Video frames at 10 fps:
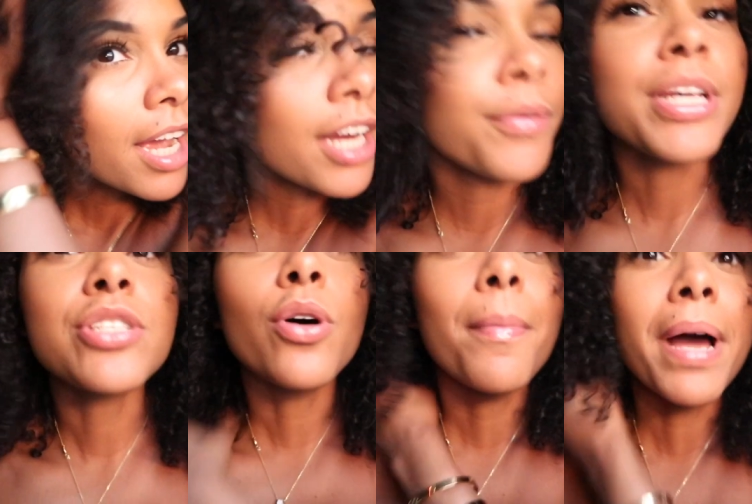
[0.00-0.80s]
Anyway,
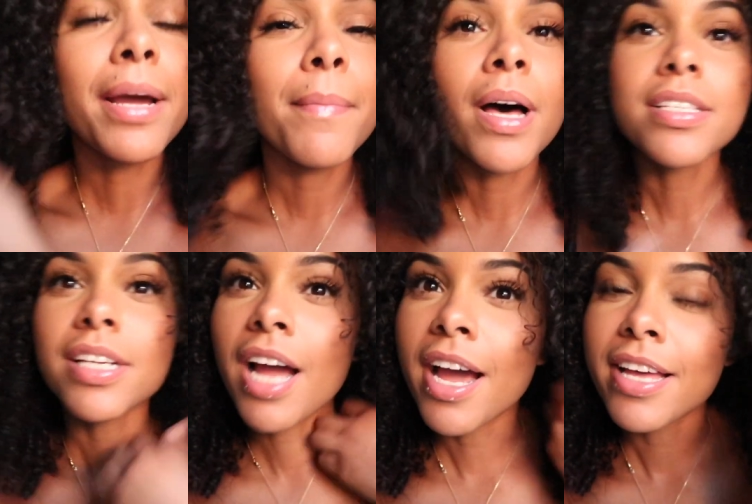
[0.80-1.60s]
so I'm back in Boston,
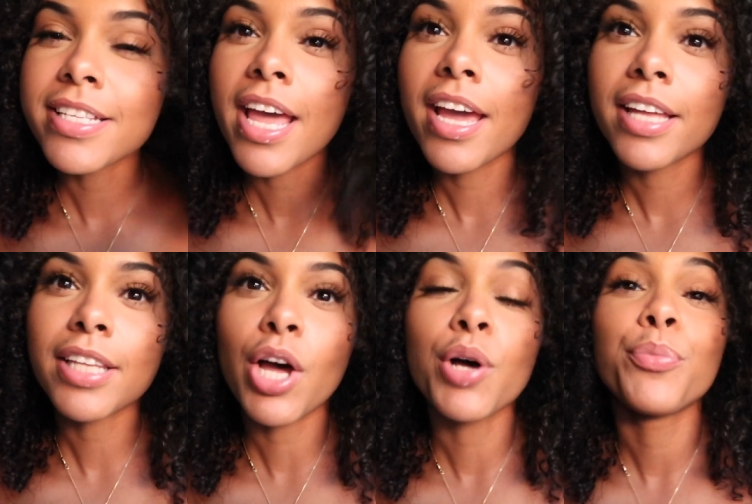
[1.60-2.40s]
guys, and
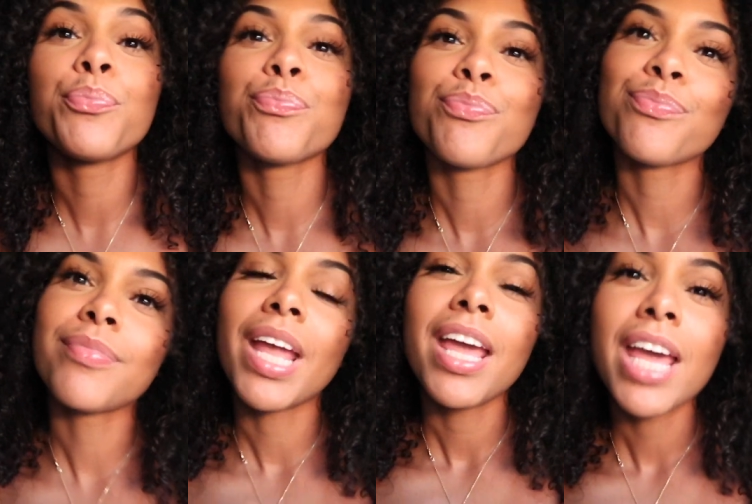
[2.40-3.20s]

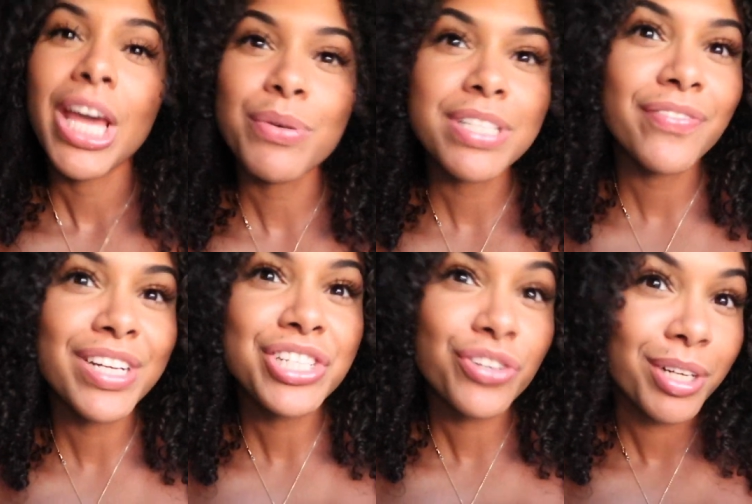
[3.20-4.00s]
um, it was a
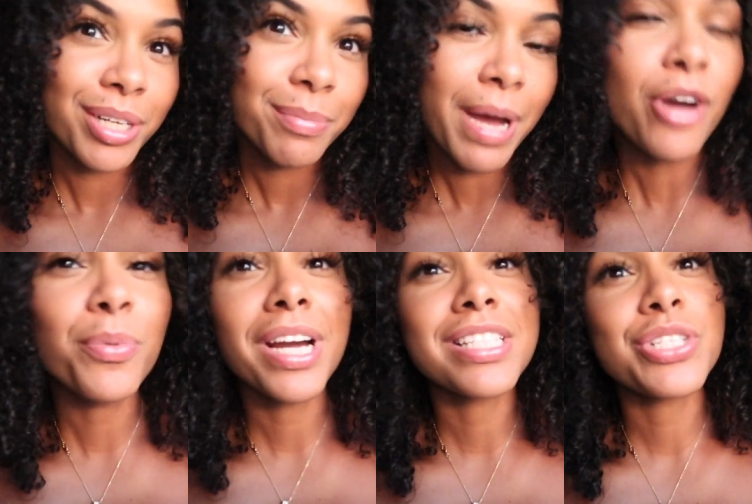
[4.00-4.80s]
fun trip. I hope
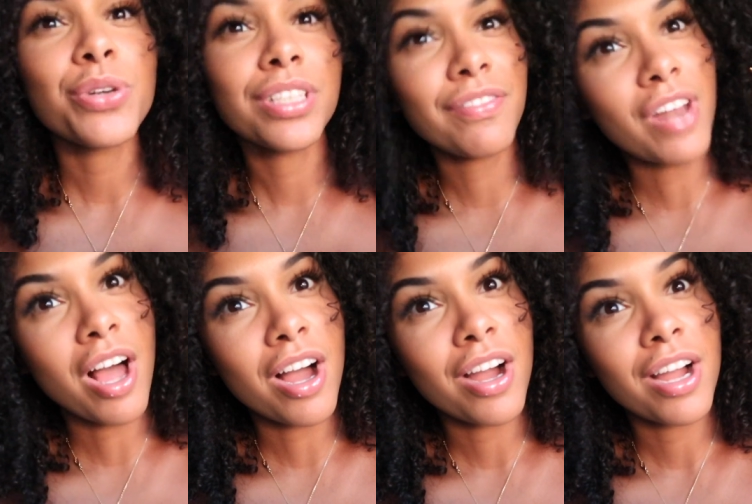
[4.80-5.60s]
you guys enjoyed the
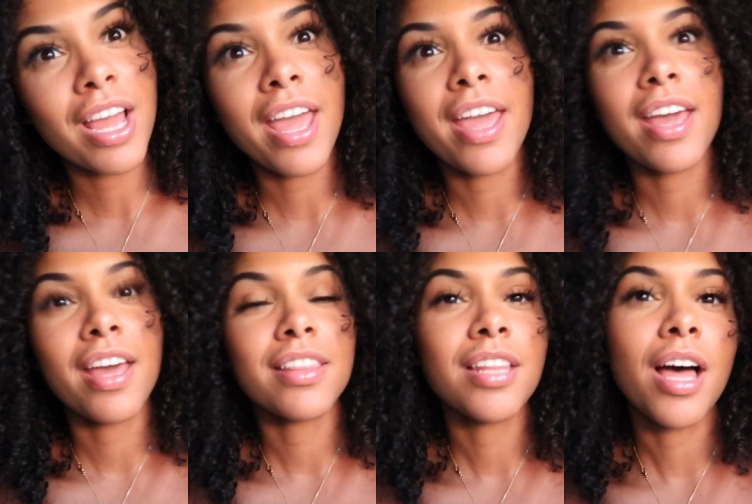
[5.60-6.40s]
vlog
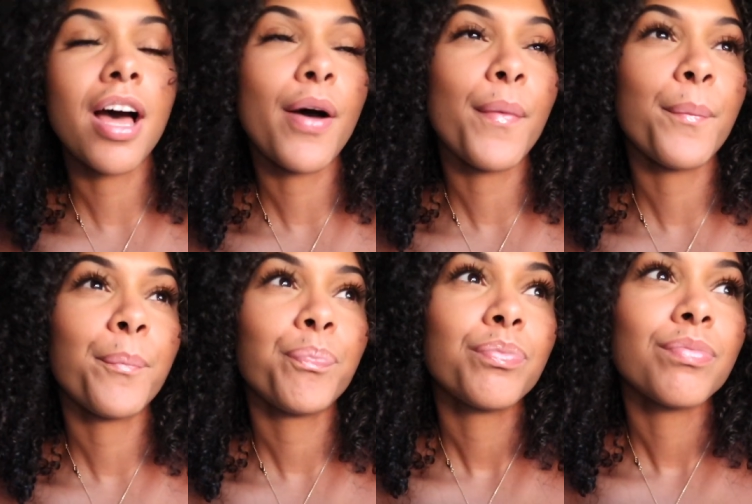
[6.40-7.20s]
and
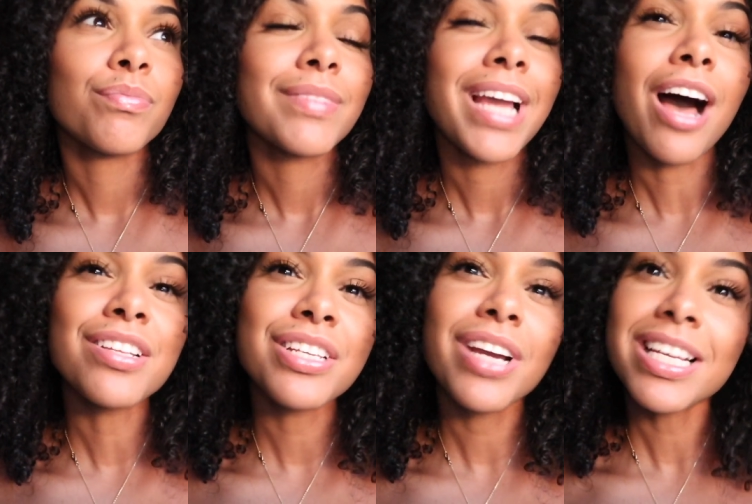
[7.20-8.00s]
um, I'll
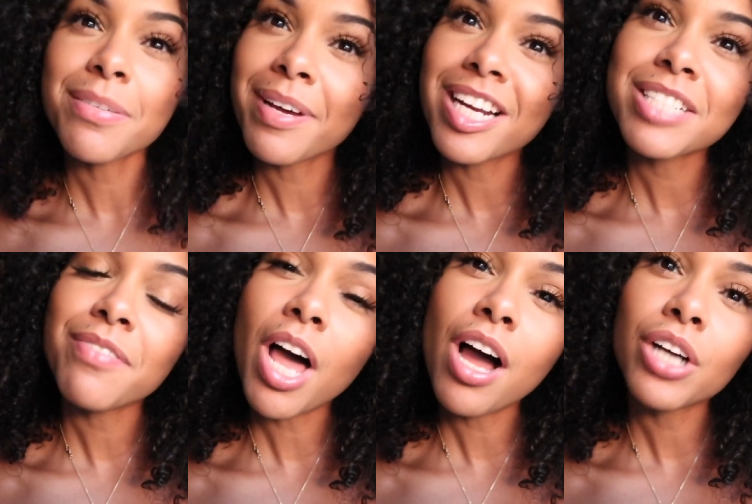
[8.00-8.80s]
see you guys in my next
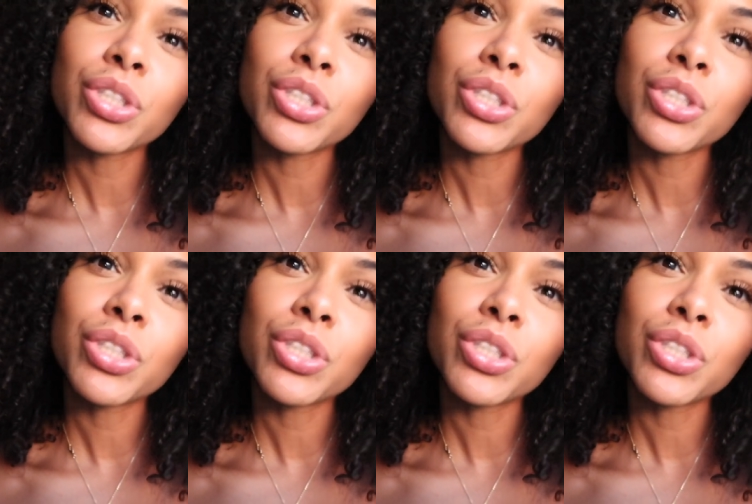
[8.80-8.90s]
vlog.